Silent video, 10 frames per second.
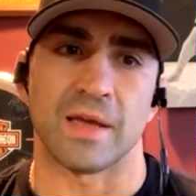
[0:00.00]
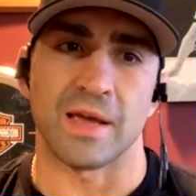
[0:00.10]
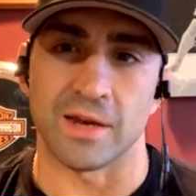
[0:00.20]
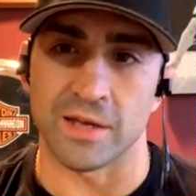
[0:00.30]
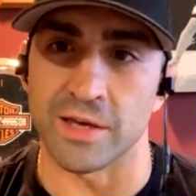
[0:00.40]

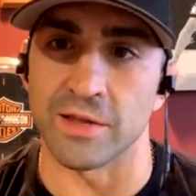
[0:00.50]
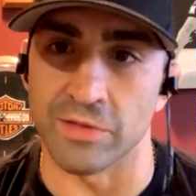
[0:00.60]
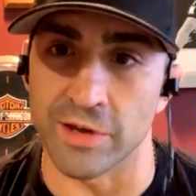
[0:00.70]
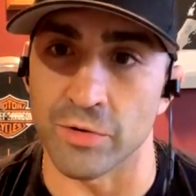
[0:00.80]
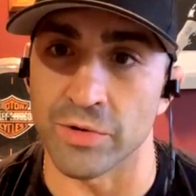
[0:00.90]
And he
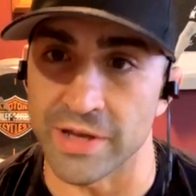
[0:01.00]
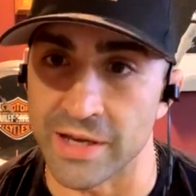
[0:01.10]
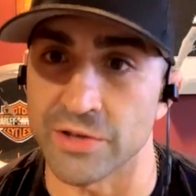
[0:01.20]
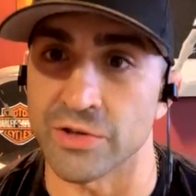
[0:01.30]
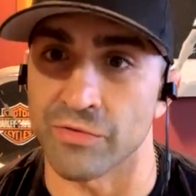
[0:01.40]
literally
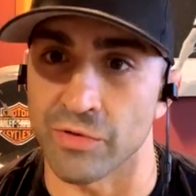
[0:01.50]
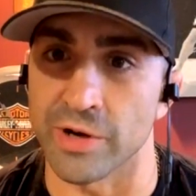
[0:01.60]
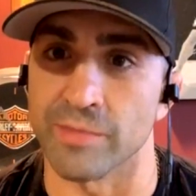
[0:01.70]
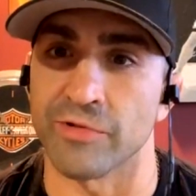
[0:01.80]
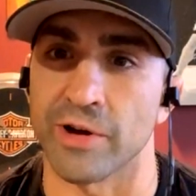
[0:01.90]
is a
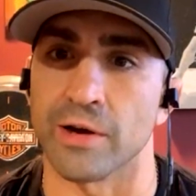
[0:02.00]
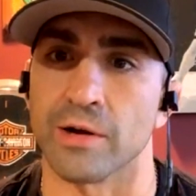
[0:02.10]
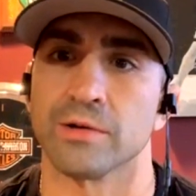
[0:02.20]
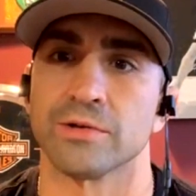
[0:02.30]
freedom fighter.